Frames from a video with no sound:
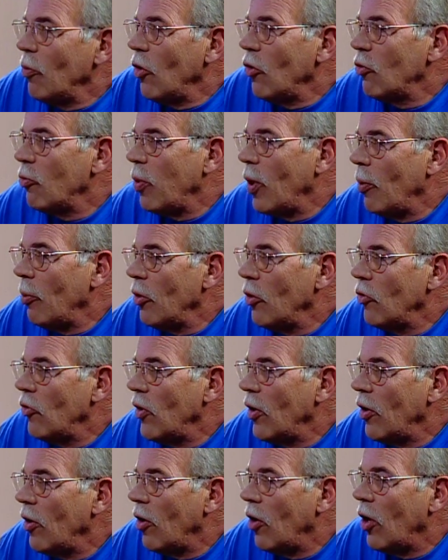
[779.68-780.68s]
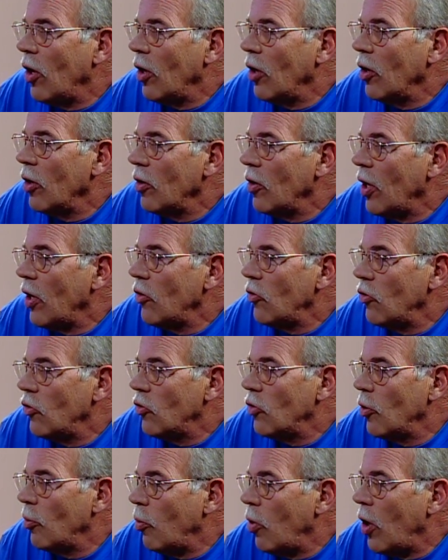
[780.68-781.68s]
Most plumbers that are
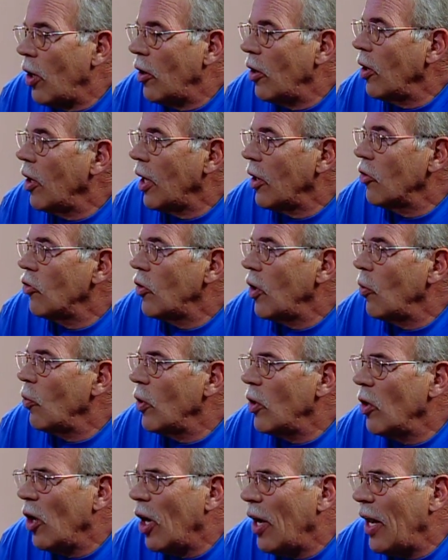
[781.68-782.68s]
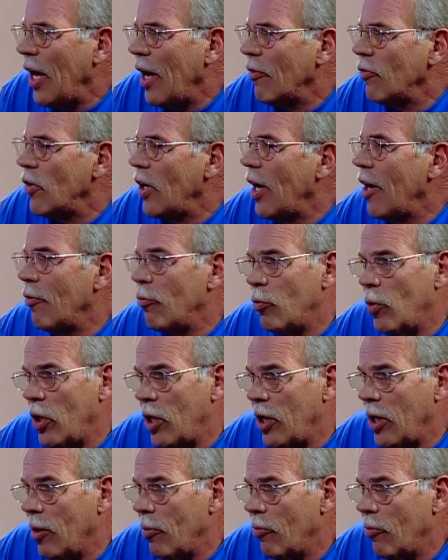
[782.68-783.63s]
licensed and bonded, like I say, would not have to have money